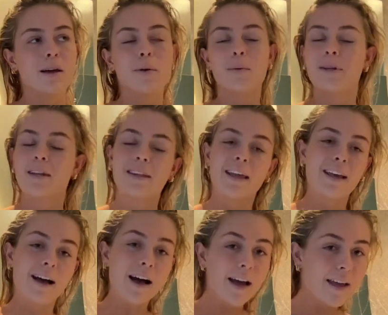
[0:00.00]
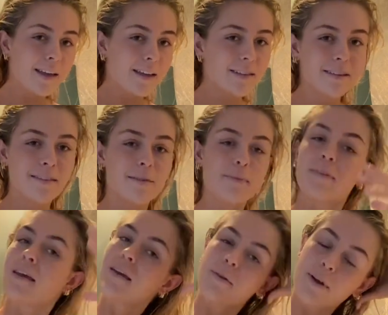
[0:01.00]
we did like a hike, did some
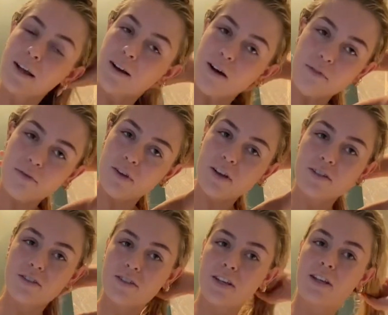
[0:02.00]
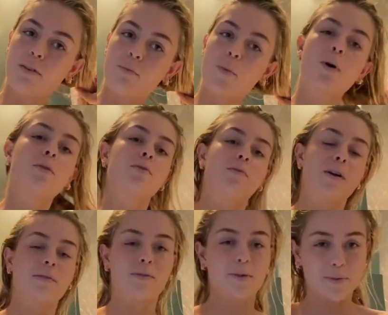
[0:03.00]
takeaway coffee, and just like walked
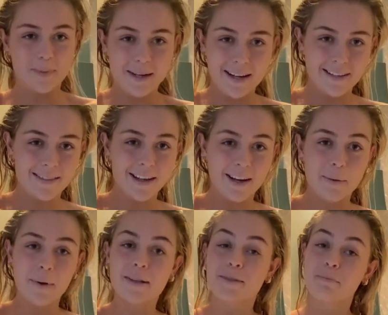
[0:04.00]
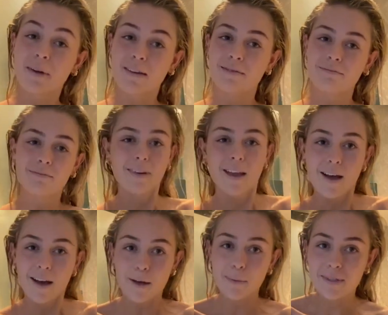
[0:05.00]
around. So it's been nice, anyways. But
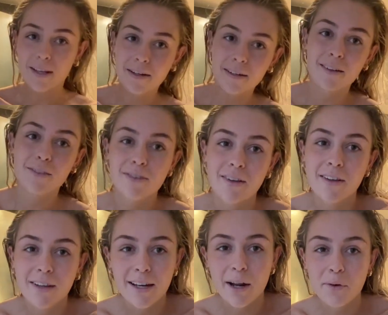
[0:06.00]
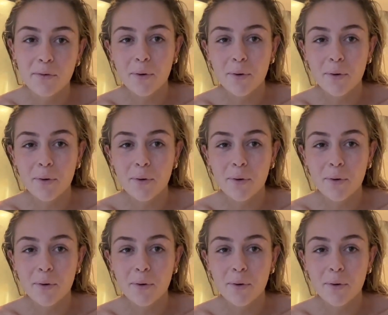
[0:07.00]
I'm excited to get out of